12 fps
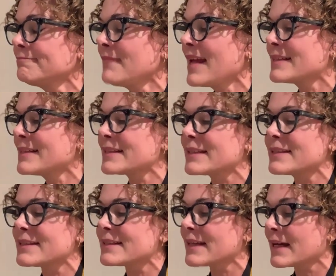
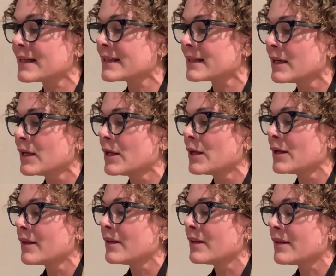Nansen said,
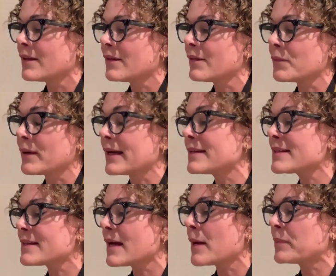"The way
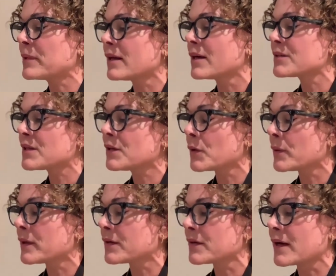does not belong to
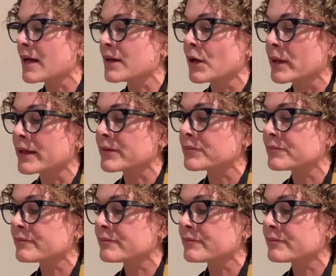knowing or not knowing.